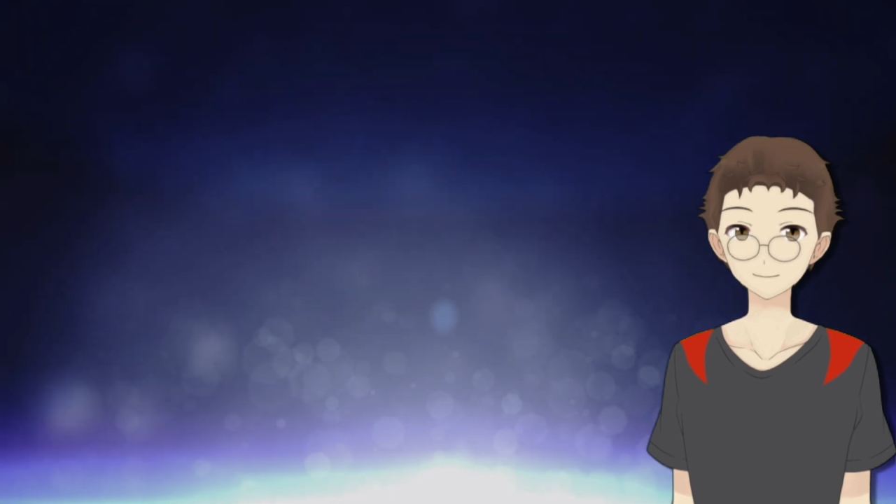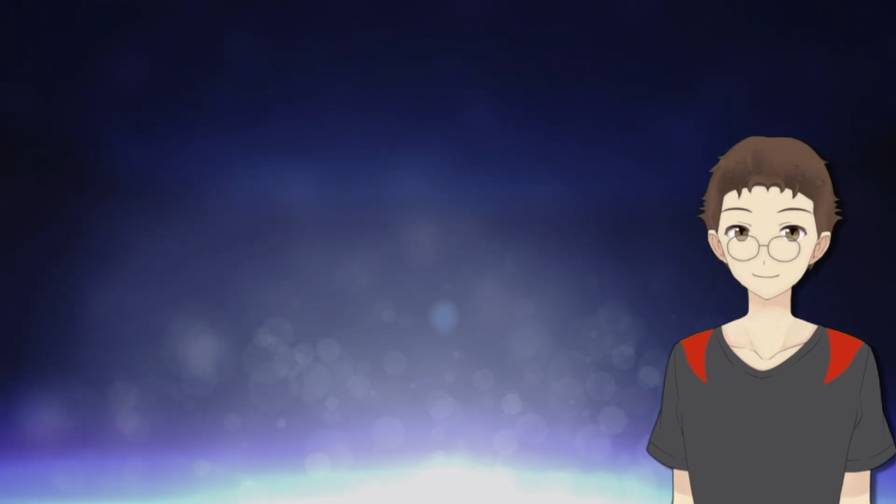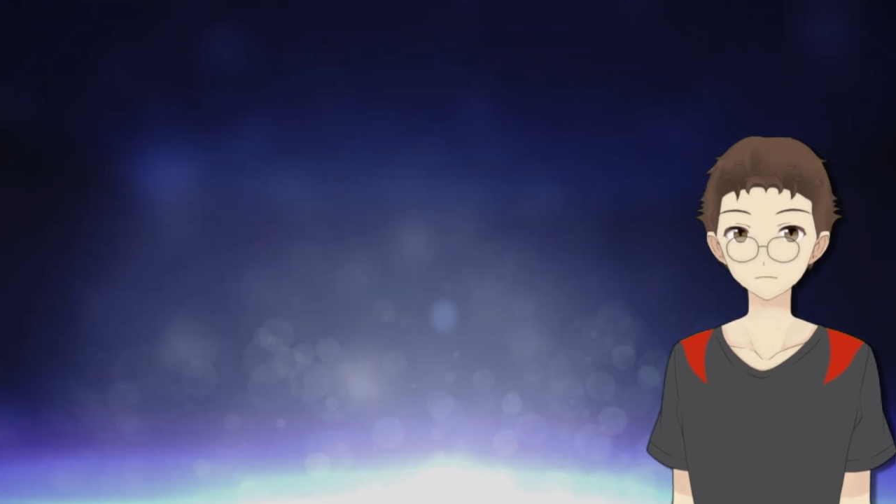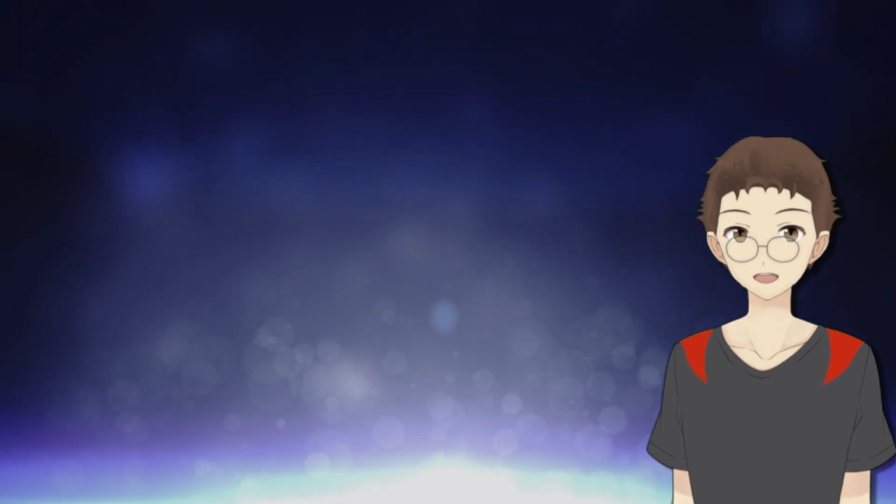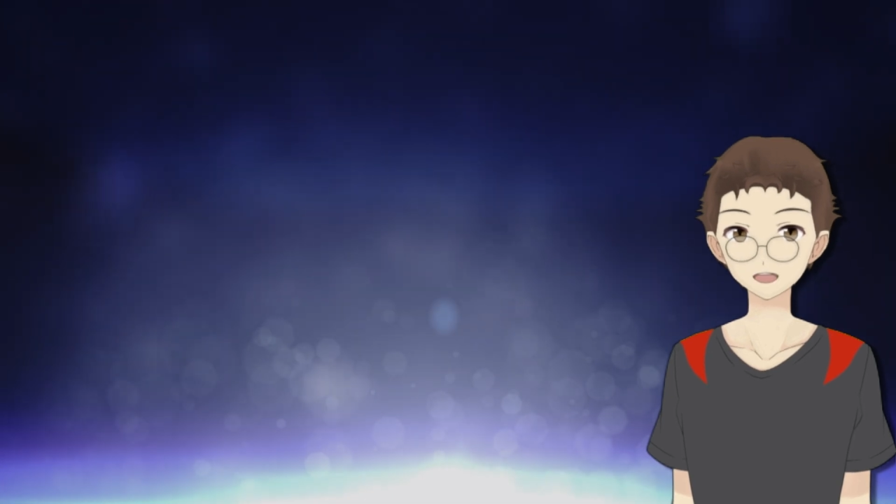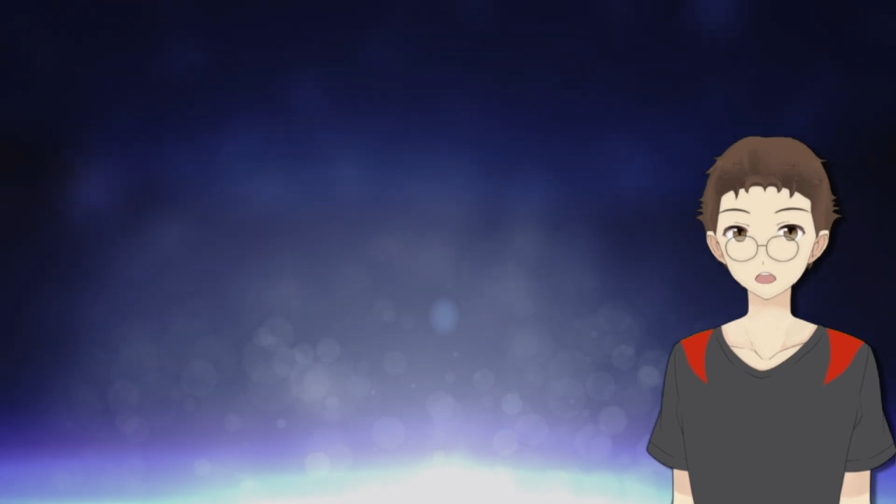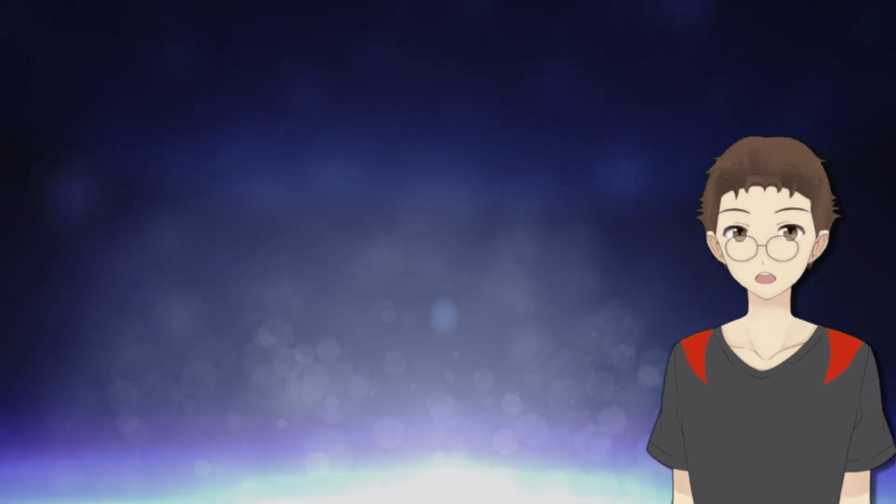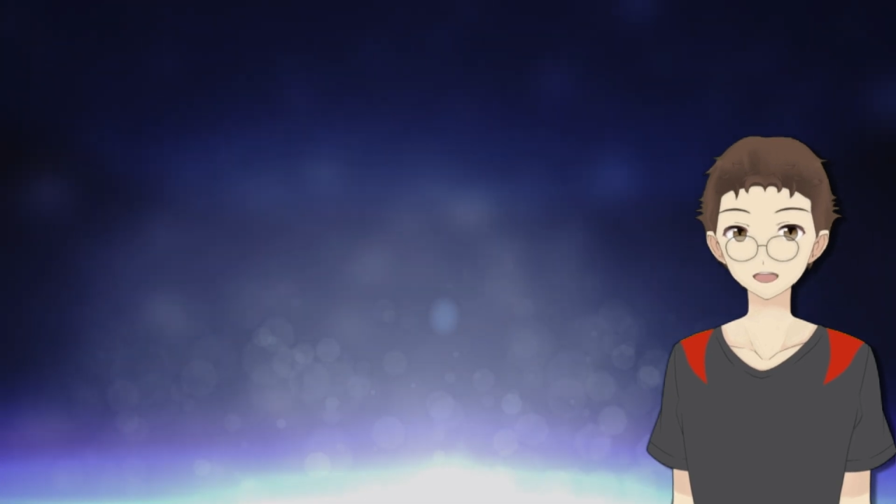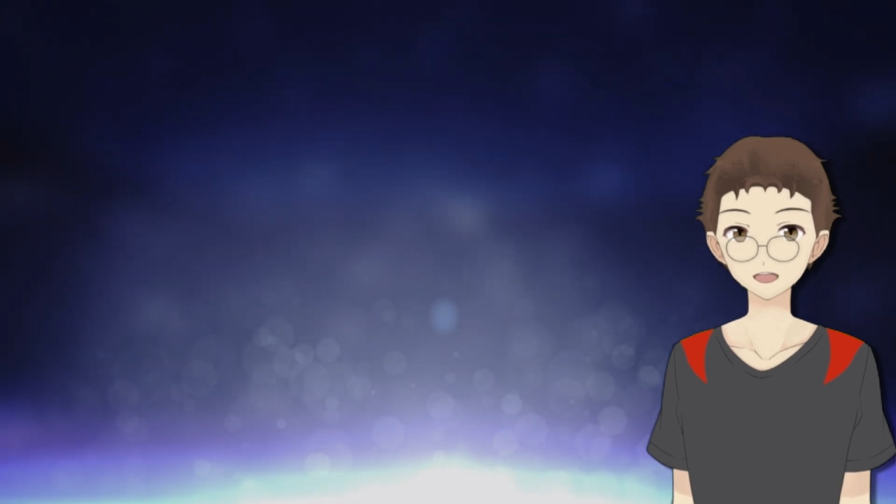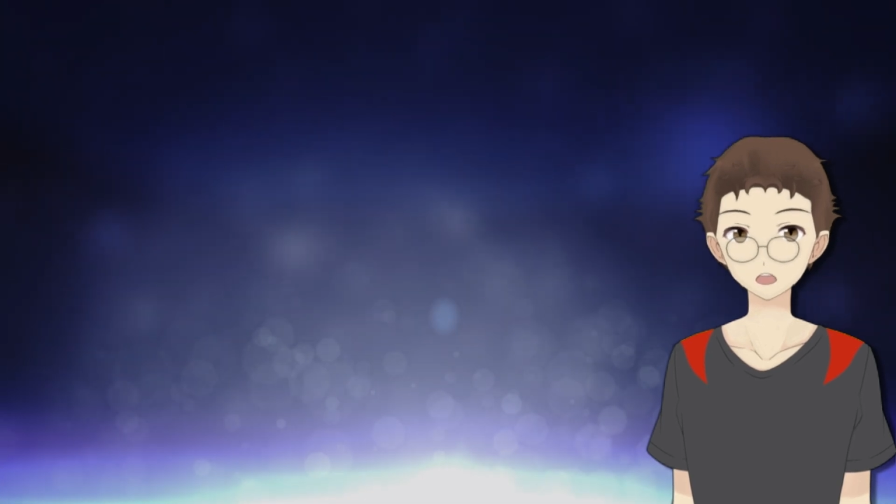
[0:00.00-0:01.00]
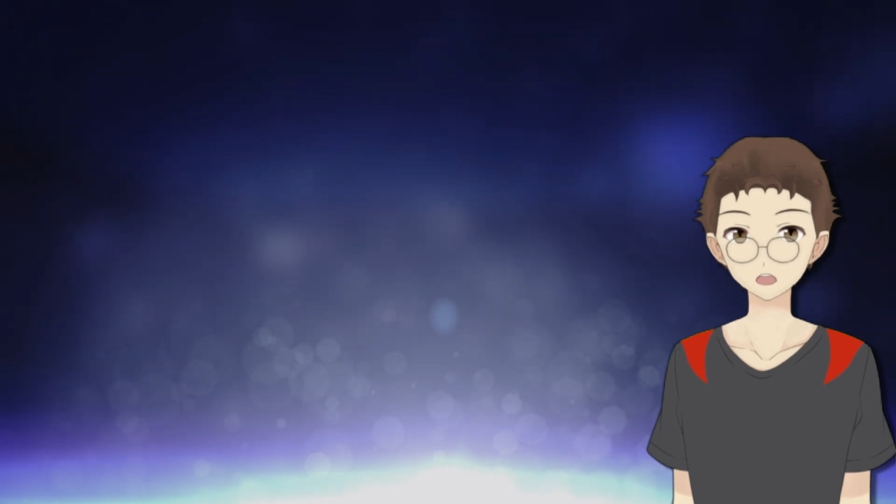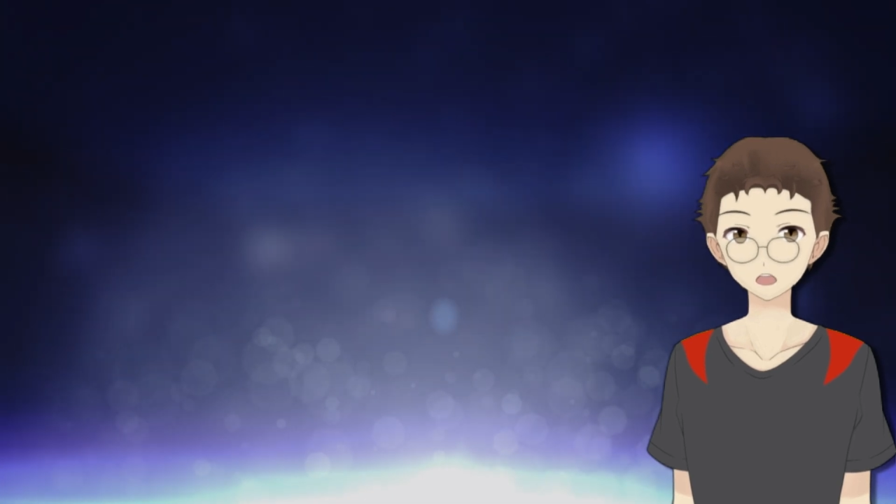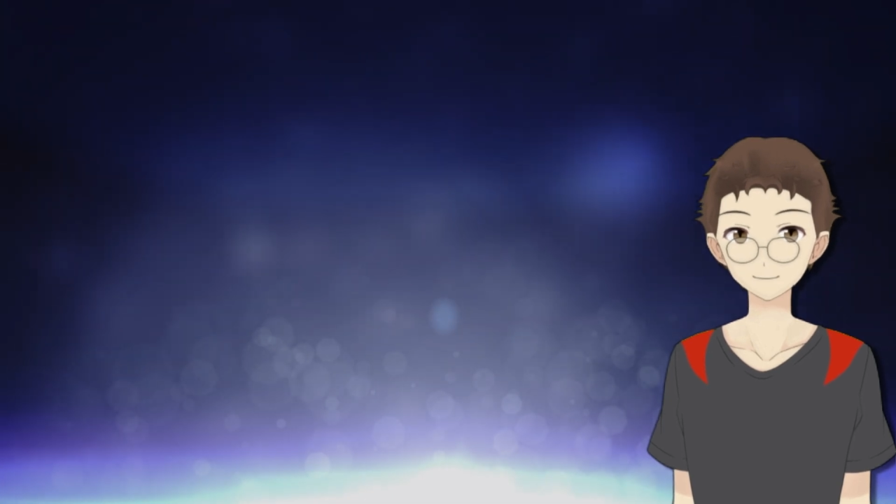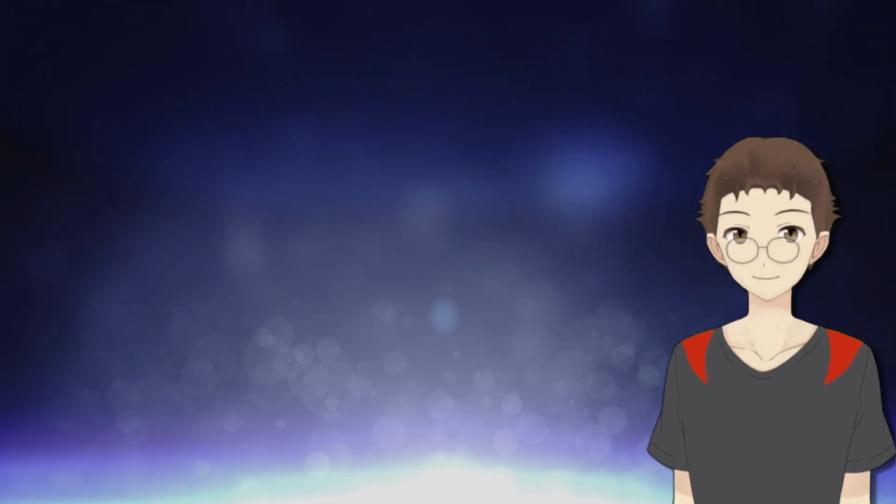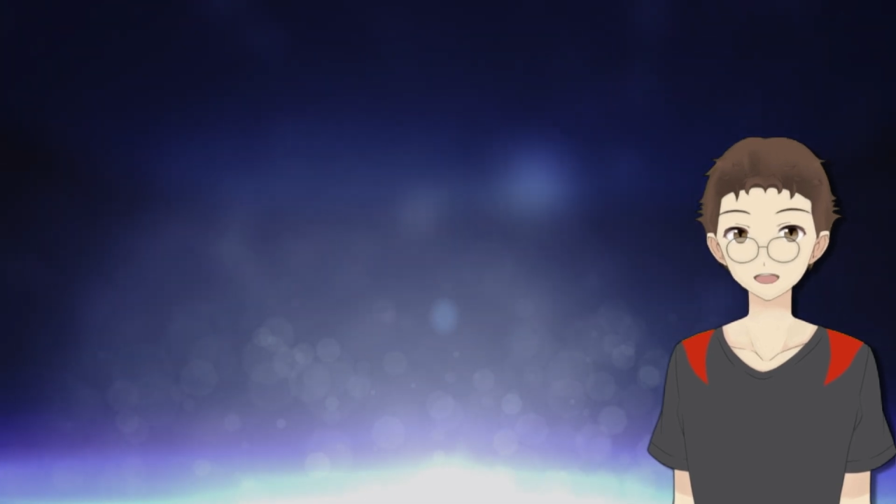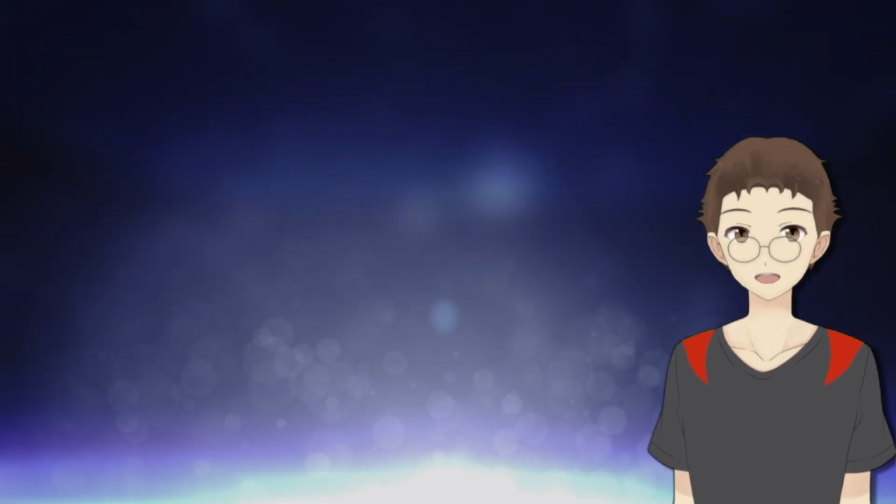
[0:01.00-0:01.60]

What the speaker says: for more anime lists,